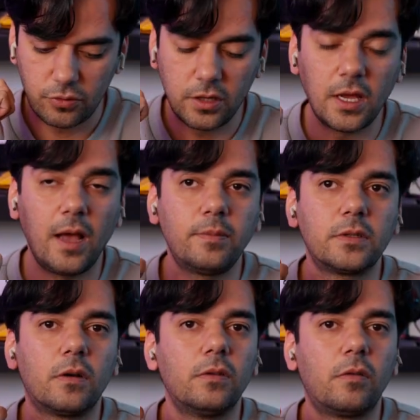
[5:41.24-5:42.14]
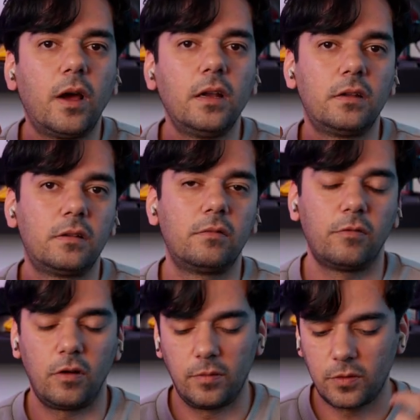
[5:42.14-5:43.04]
3 taps on the right,
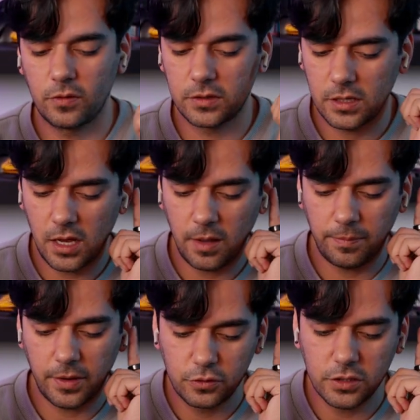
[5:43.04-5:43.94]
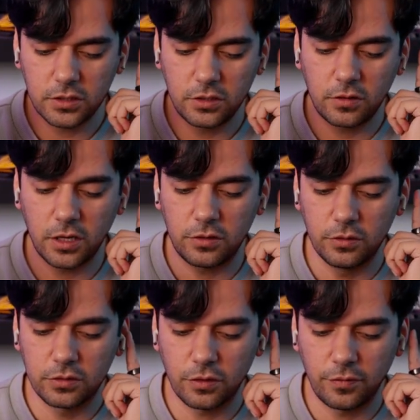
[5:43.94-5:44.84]
volume goes up. You just need to get
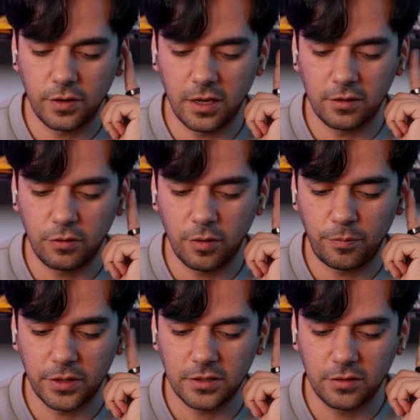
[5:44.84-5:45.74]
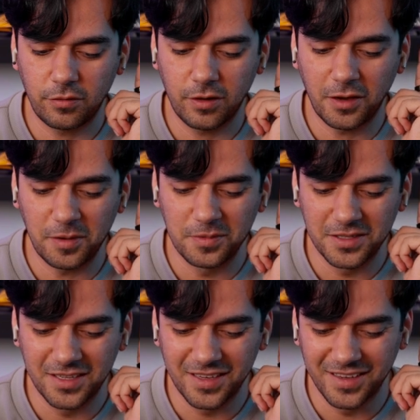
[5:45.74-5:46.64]
used to it, like you are pressing 3
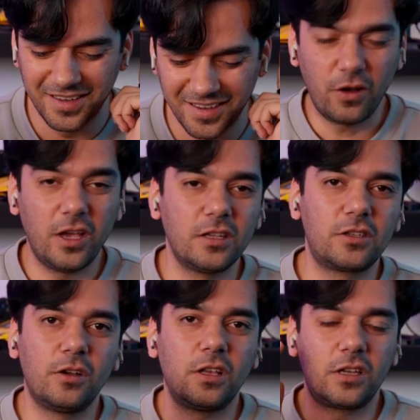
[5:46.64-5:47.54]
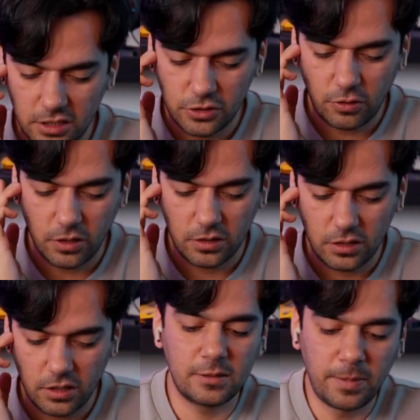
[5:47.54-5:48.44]
times. Okay, so the touch
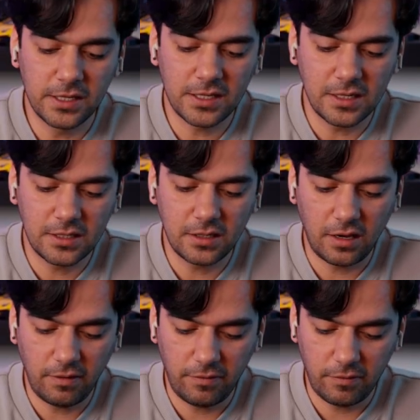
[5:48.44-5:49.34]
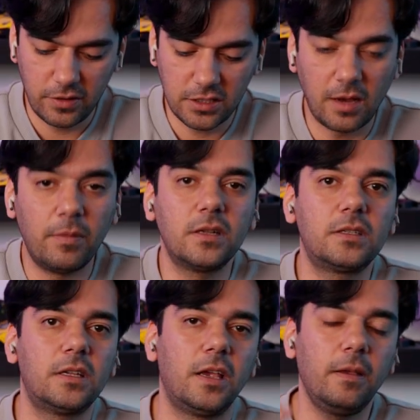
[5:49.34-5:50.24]
call is a bit sensitive, which I
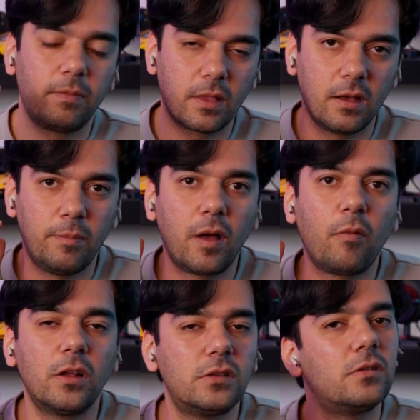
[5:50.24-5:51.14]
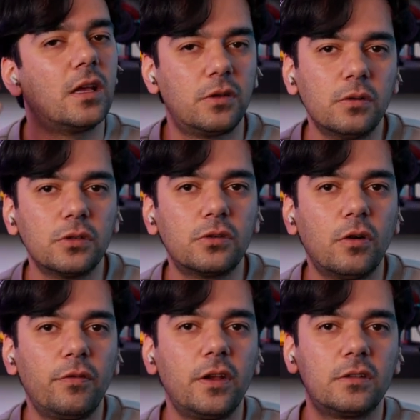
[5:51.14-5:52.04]
must say, but once you get used
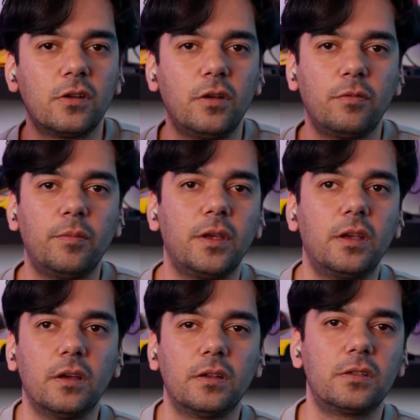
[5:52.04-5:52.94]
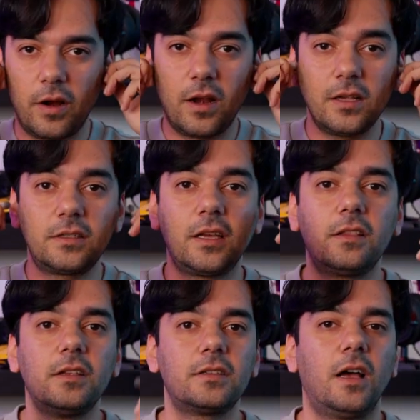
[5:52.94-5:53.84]
to it, so it will be good. All right, let's
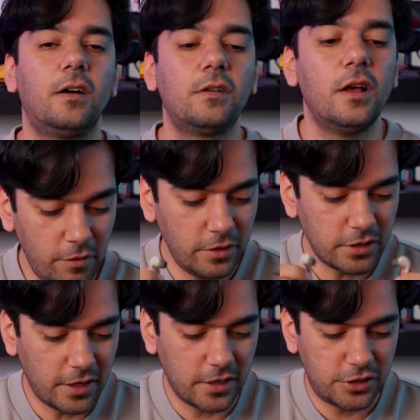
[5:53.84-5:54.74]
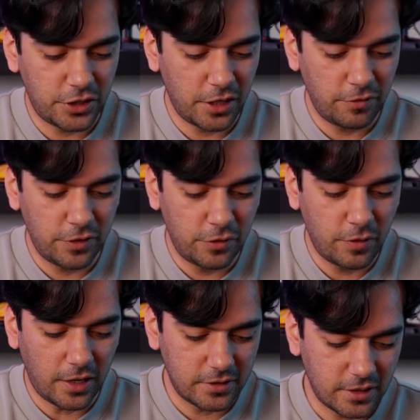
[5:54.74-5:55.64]
take this out. I wish I can share with you
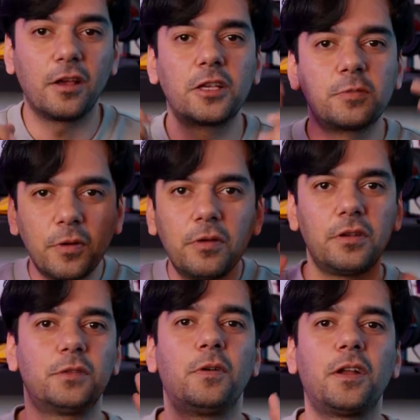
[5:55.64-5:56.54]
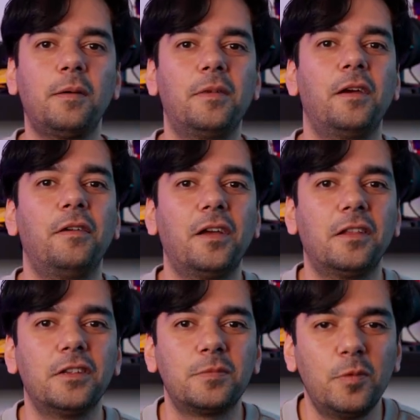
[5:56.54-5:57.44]
guys the experience, what I'm hearing
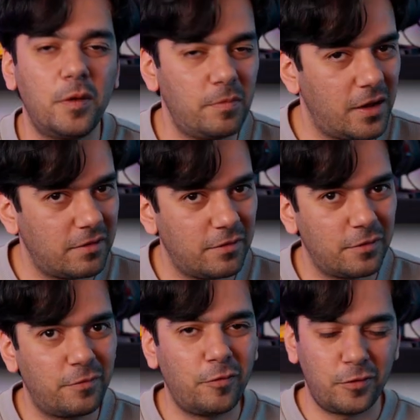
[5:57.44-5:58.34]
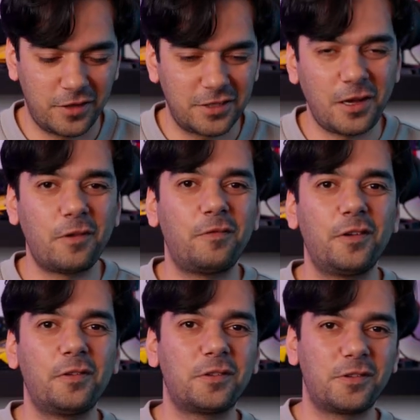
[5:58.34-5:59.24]
at this moment, but for this kind of
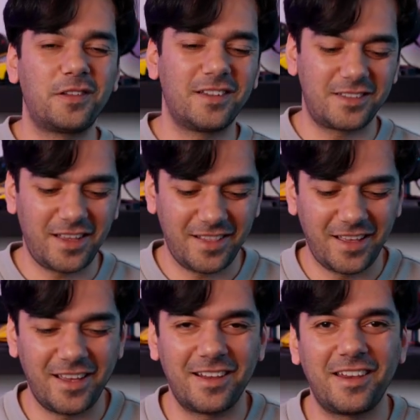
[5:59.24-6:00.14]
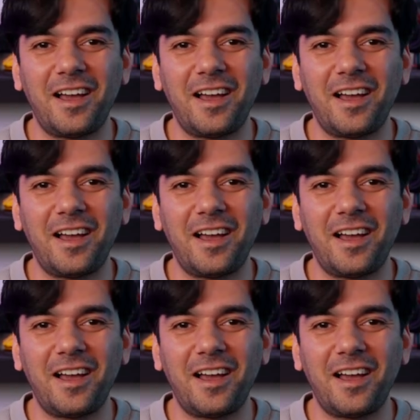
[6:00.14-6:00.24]
videos, you understand that,